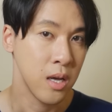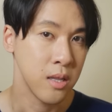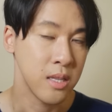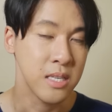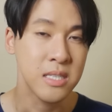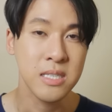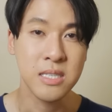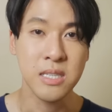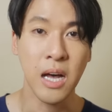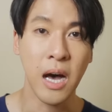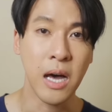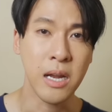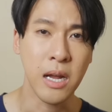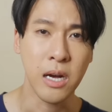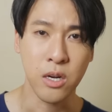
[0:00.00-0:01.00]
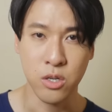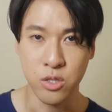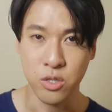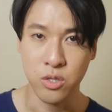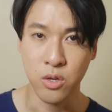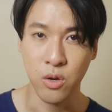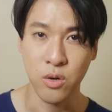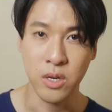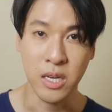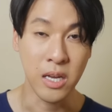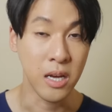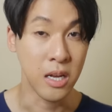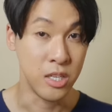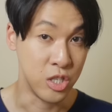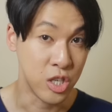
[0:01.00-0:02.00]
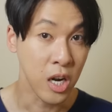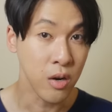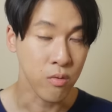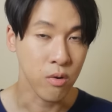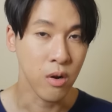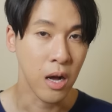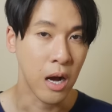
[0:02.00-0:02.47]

This is not a concern in general.